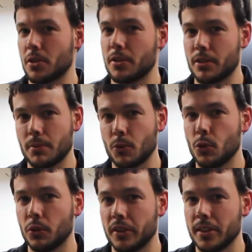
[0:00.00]
just some
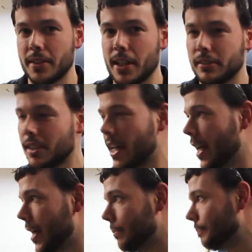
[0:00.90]
cool detail to
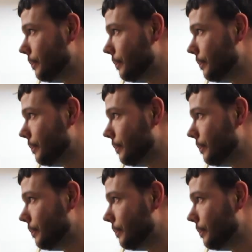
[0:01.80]
add.